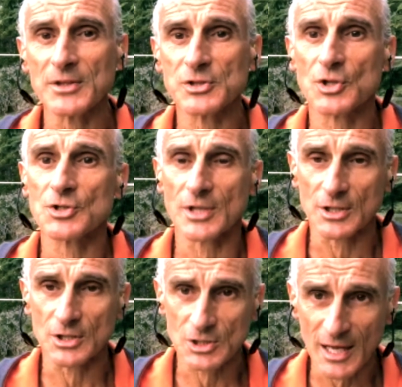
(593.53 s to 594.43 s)
That's just
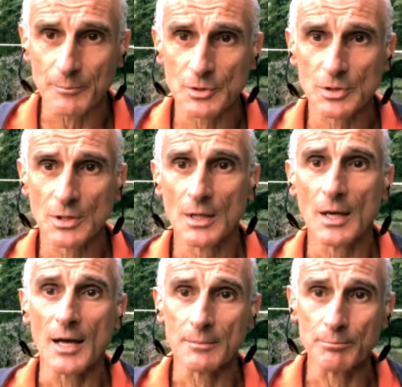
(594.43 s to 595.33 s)
an attempt
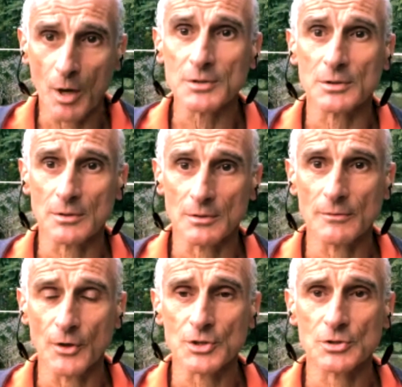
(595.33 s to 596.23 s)
a modern
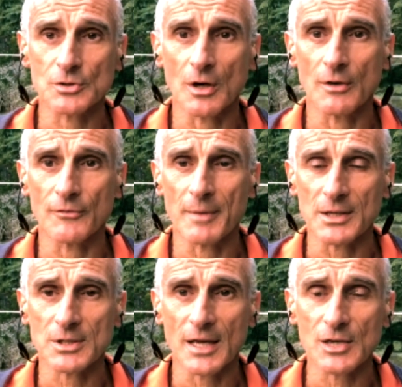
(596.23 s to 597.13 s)
version of
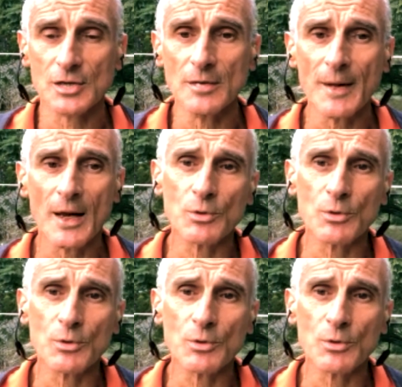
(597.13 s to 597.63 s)
meditation,